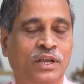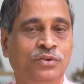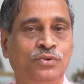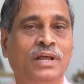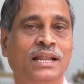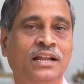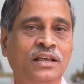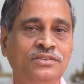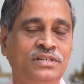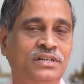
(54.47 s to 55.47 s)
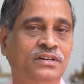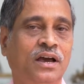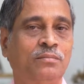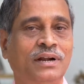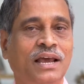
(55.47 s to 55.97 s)
So the enhanced
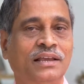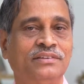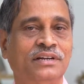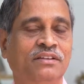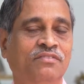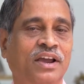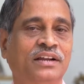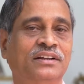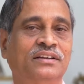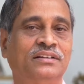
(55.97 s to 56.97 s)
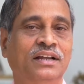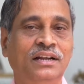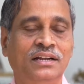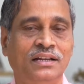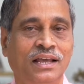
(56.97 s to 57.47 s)
carbon dioxide, in fact, that
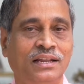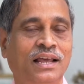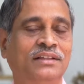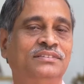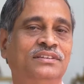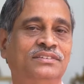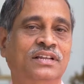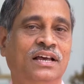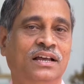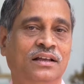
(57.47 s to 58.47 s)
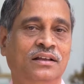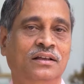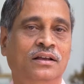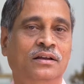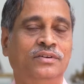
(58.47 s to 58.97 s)
enhances the
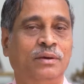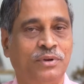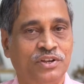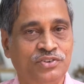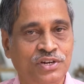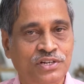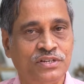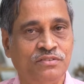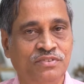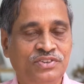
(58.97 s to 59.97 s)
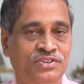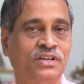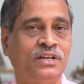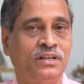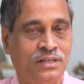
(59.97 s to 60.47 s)
temperatures, which
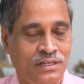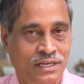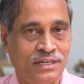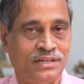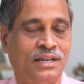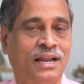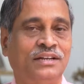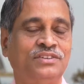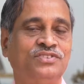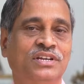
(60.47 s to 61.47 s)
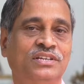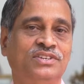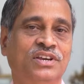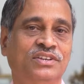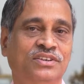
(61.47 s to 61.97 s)
at a later stage
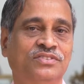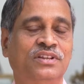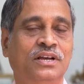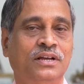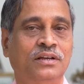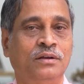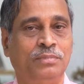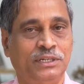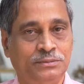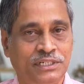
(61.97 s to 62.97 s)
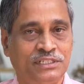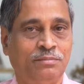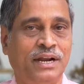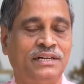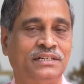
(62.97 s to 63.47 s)
changes the precipitation
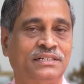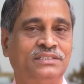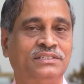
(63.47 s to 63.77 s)
patterns